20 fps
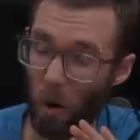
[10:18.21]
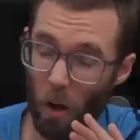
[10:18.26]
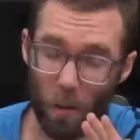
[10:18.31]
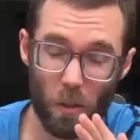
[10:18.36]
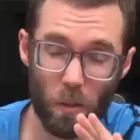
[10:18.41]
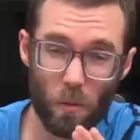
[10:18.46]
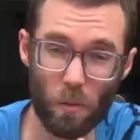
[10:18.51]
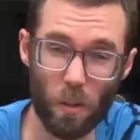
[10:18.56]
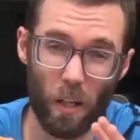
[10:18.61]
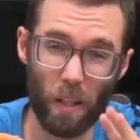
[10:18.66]

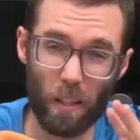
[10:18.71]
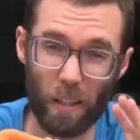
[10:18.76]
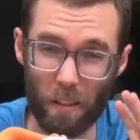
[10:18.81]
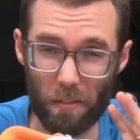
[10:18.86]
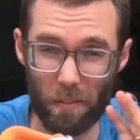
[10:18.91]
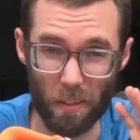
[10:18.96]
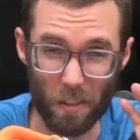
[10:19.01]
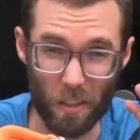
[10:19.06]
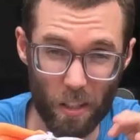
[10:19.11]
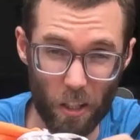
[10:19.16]
on the run,
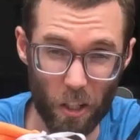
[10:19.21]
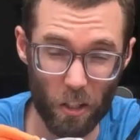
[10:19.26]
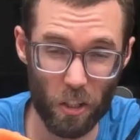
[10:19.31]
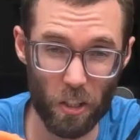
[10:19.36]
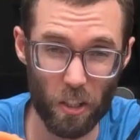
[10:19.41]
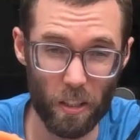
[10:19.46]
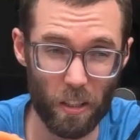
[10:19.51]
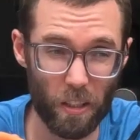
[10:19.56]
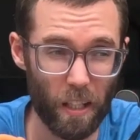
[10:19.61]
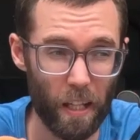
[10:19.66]
it feels
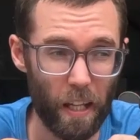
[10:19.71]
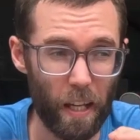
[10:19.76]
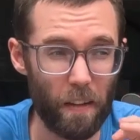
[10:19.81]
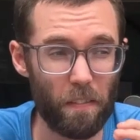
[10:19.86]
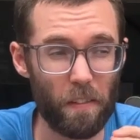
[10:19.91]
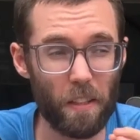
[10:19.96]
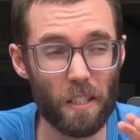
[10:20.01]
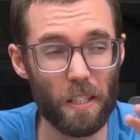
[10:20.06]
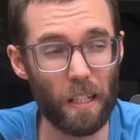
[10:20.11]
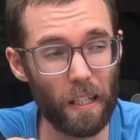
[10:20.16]
cushioned,
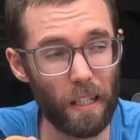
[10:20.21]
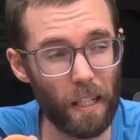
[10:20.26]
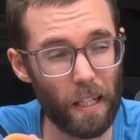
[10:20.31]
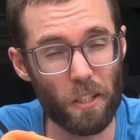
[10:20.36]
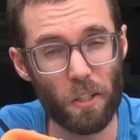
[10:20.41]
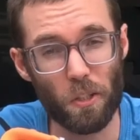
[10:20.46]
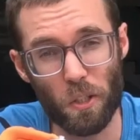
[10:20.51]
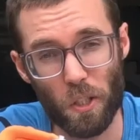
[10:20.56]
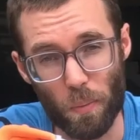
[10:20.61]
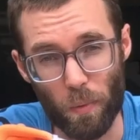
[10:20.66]
feels a
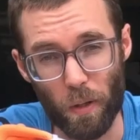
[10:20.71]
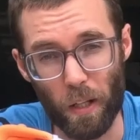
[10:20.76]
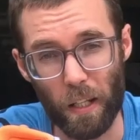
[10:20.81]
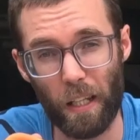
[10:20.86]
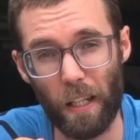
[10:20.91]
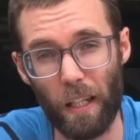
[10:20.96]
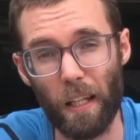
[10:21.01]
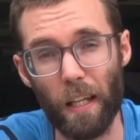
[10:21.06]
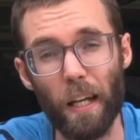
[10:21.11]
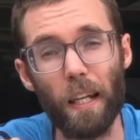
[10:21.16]
little springy,